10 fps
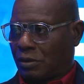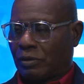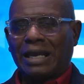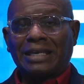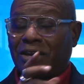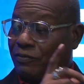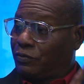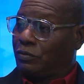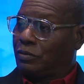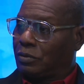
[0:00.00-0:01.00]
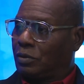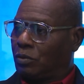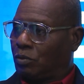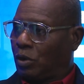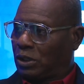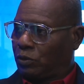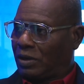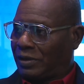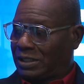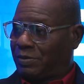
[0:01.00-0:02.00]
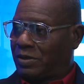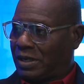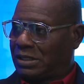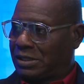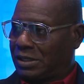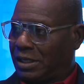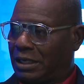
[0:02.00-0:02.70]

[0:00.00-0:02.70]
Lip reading: right? Given what we have experienced,